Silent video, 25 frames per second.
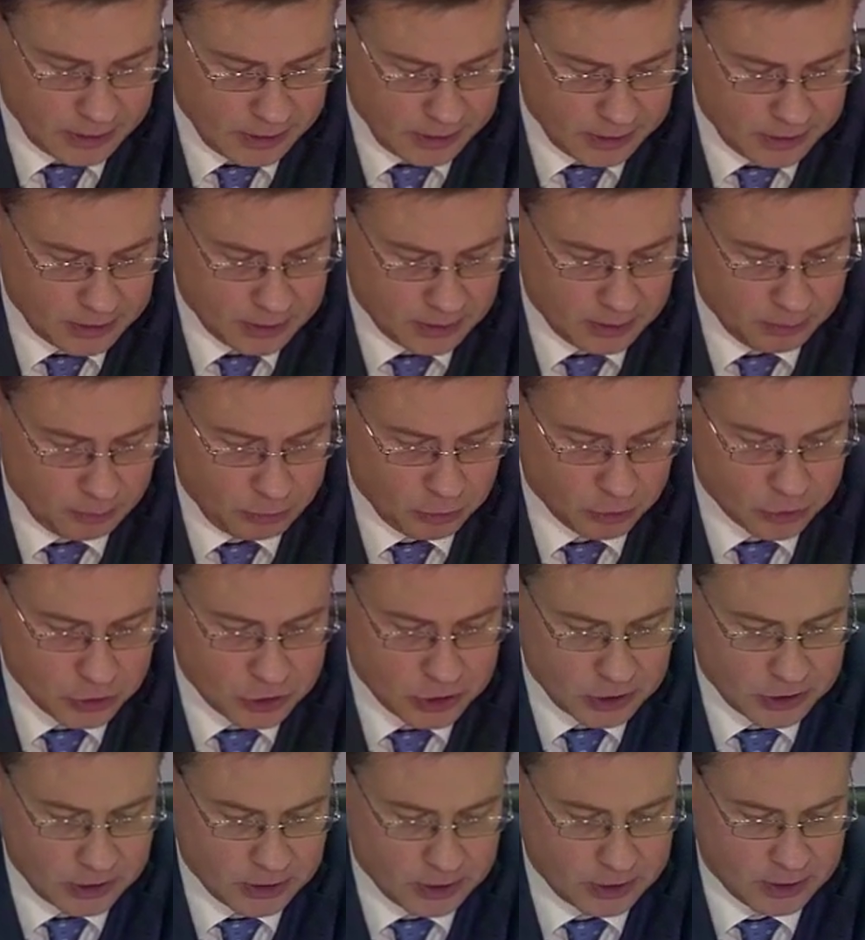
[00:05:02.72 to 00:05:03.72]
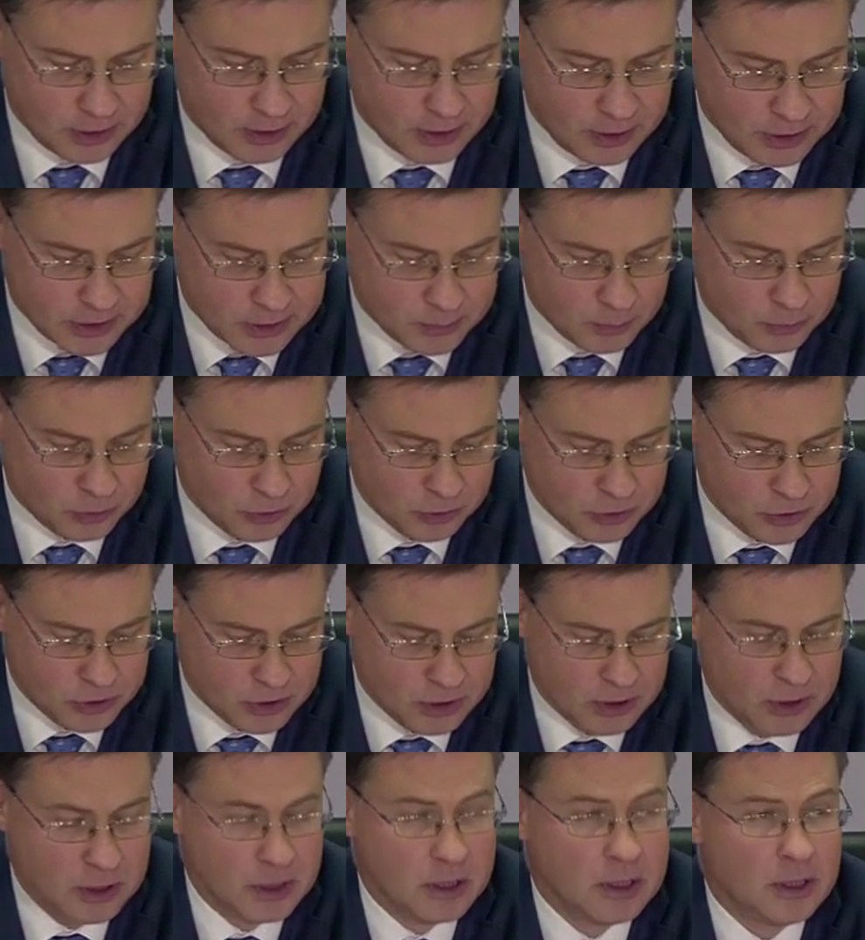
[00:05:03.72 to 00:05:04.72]
right policy
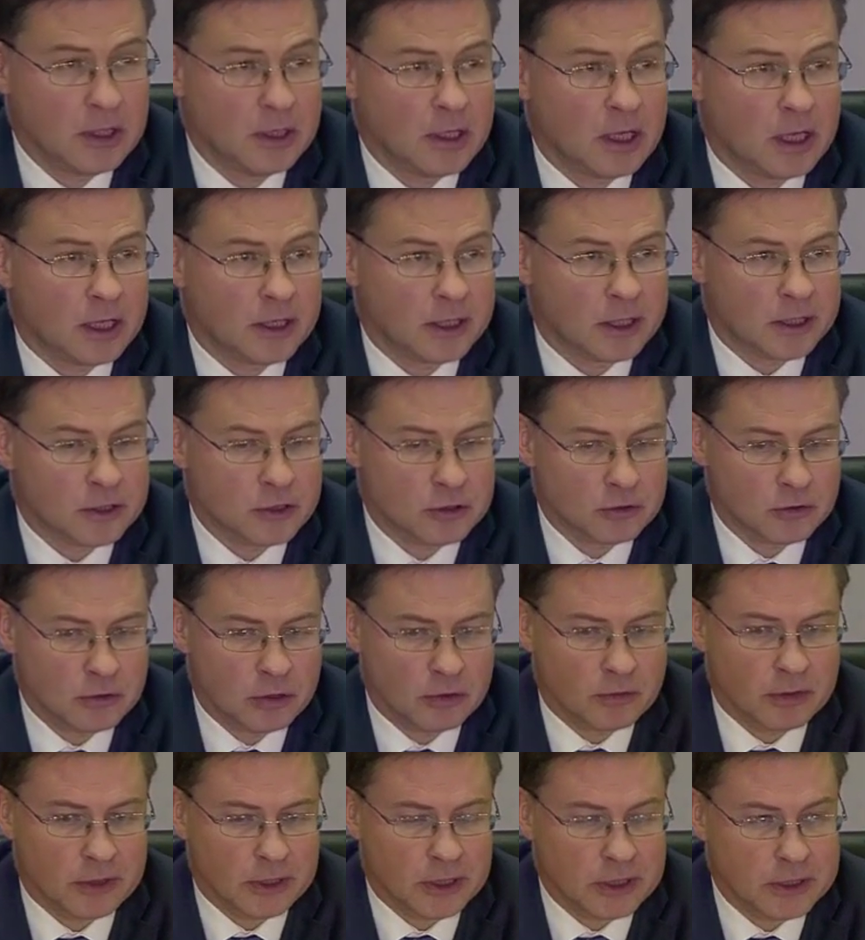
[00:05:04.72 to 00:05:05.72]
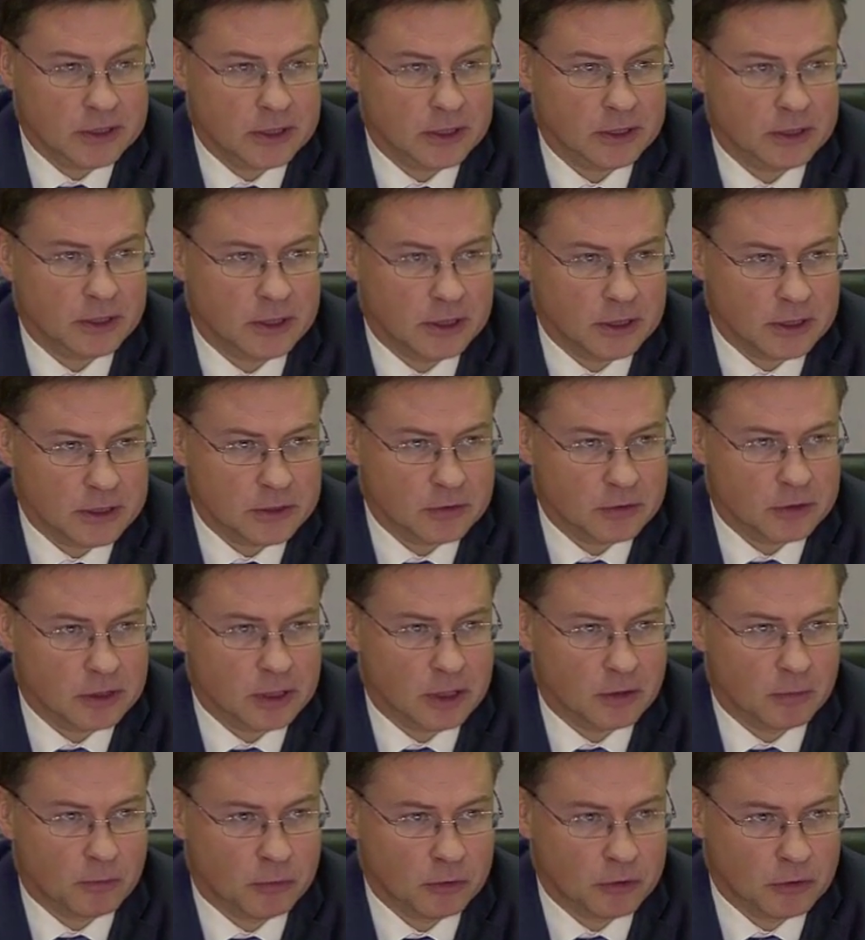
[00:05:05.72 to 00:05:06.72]
response. And as you know, in recent years we
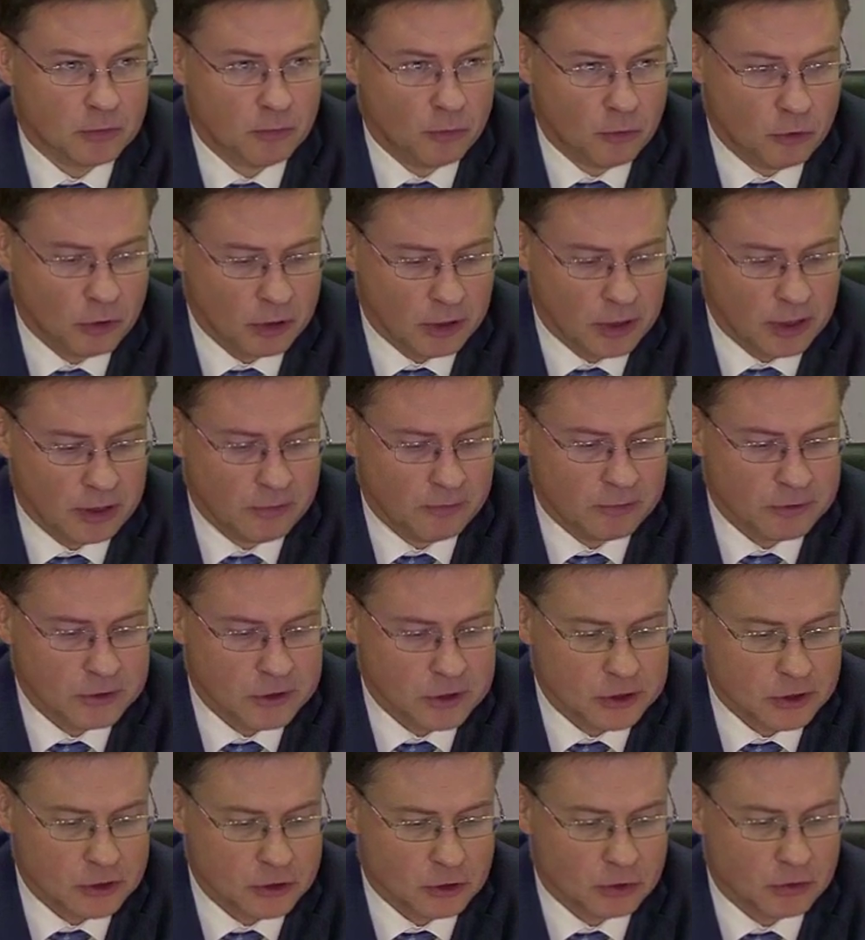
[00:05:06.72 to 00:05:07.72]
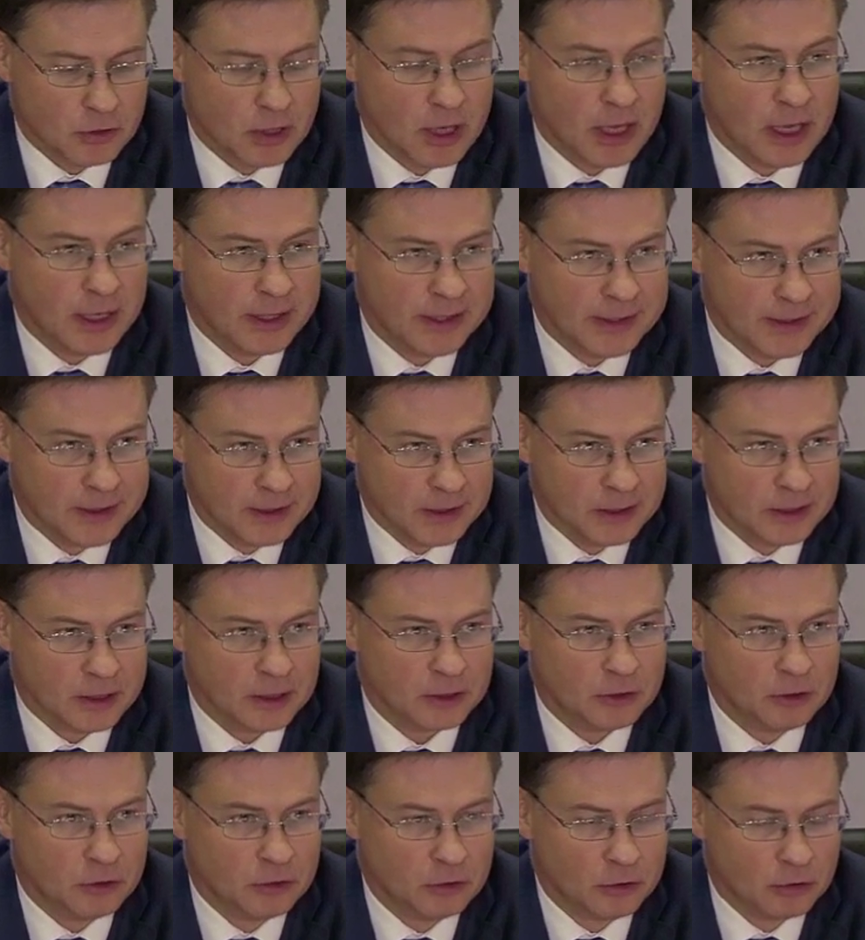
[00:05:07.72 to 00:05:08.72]
have put more emphasis on aggregate
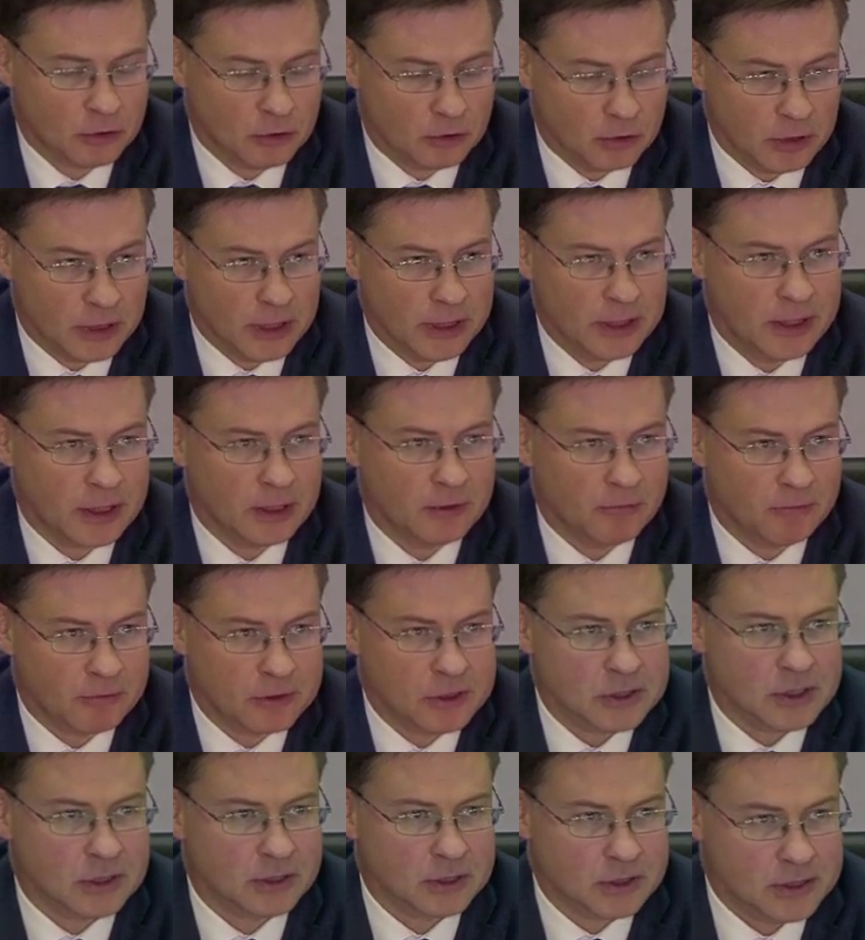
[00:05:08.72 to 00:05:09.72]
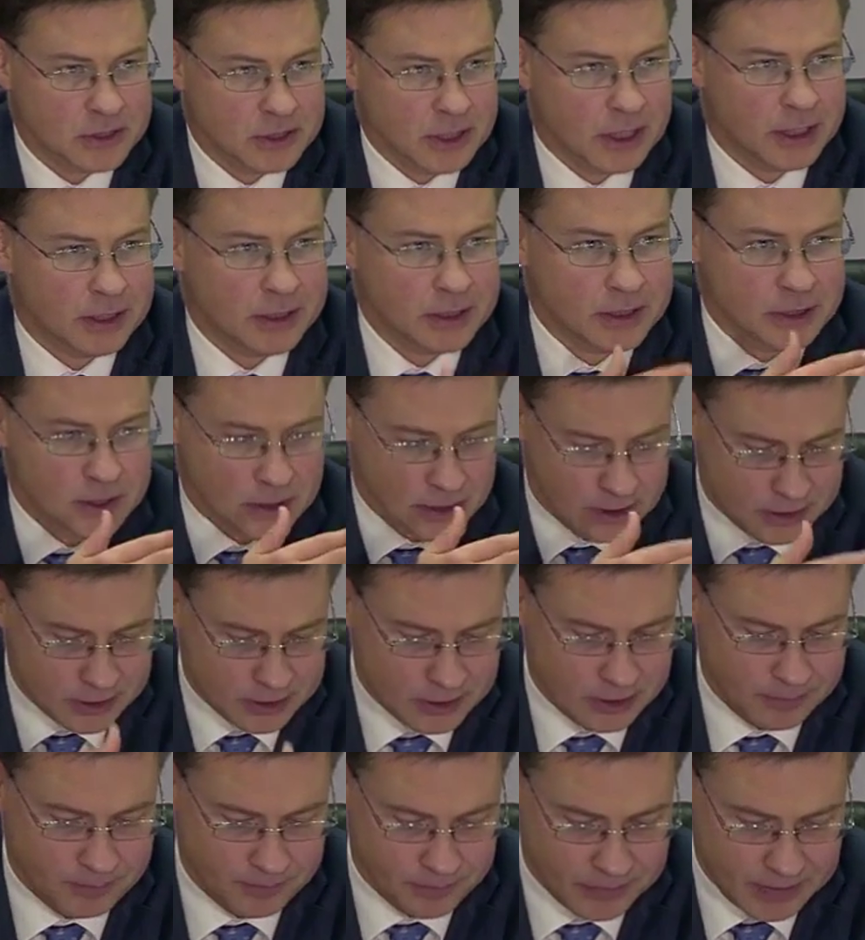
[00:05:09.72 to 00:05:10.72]
euro area fiscal stance
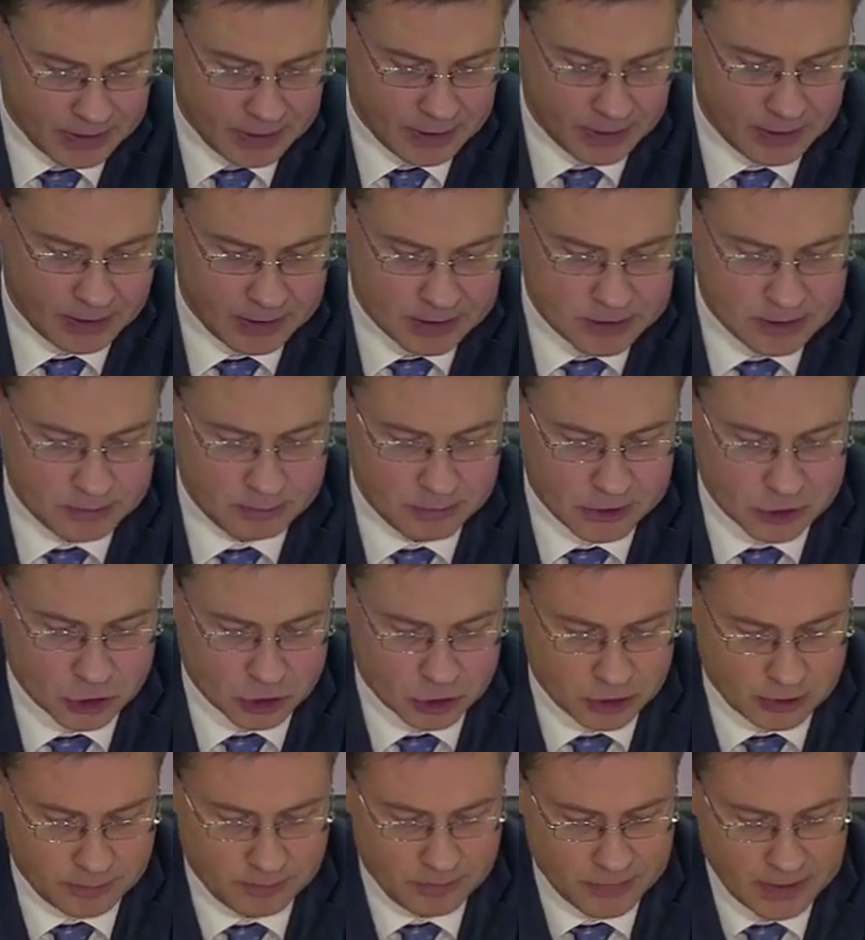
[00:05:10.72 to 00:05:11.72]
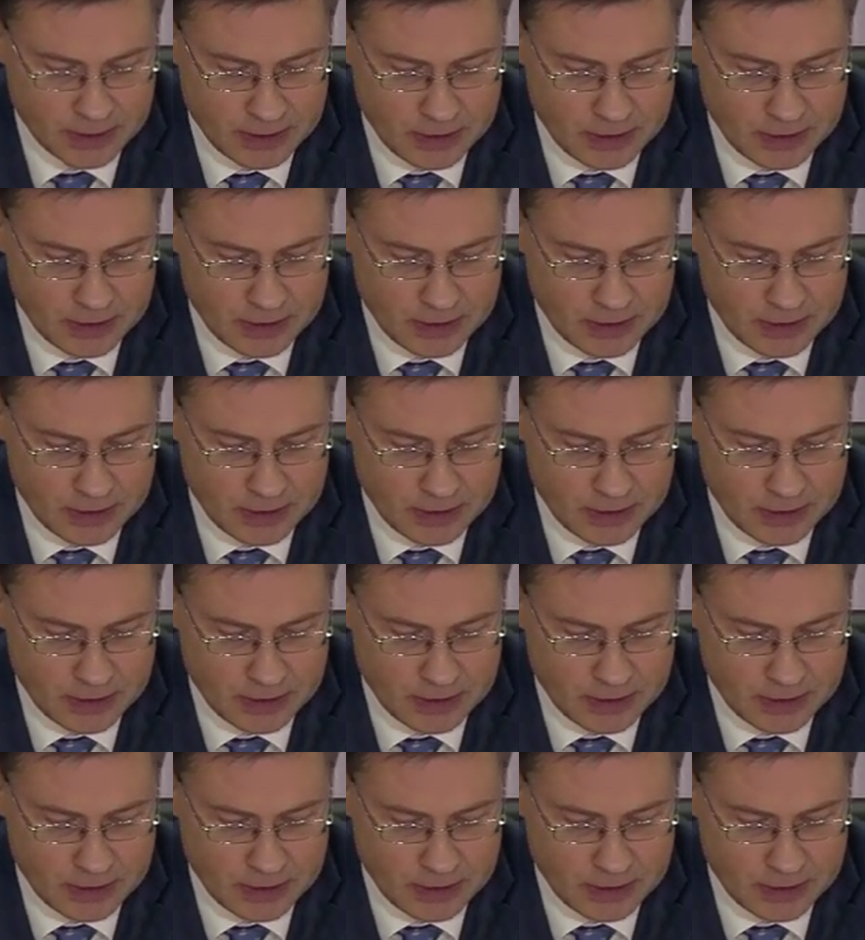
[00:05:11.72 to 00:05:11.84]
as a measure.